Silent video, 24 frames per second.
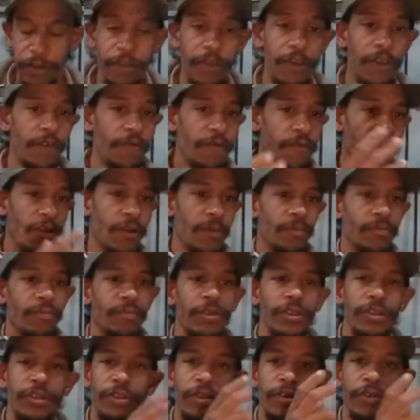from
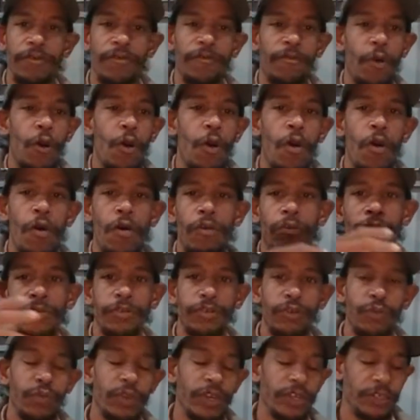fall
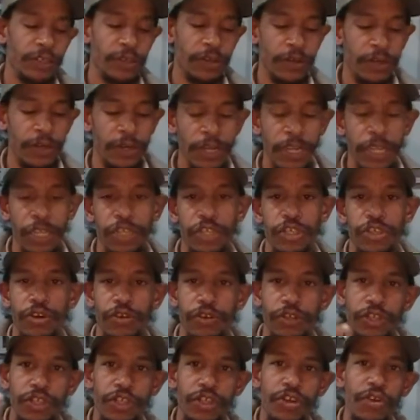to winter
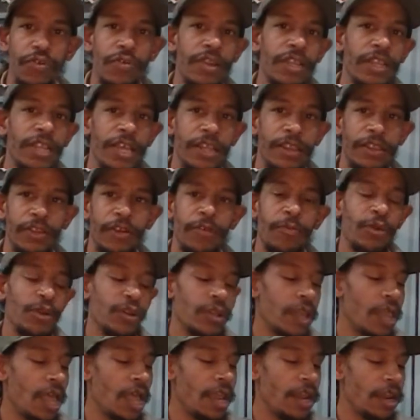starts stirring that
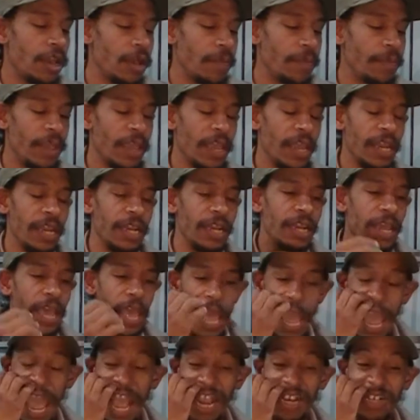thermocline up. And
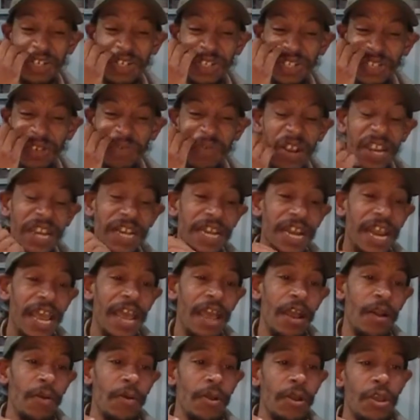actually right
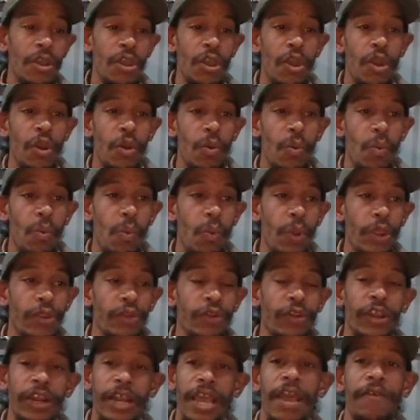now, what
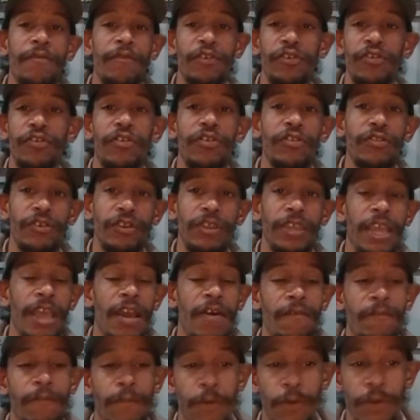you're gonna have to start looking
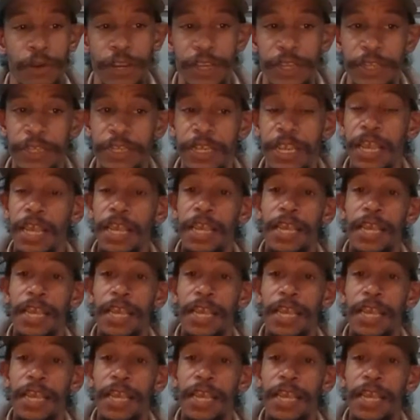out for is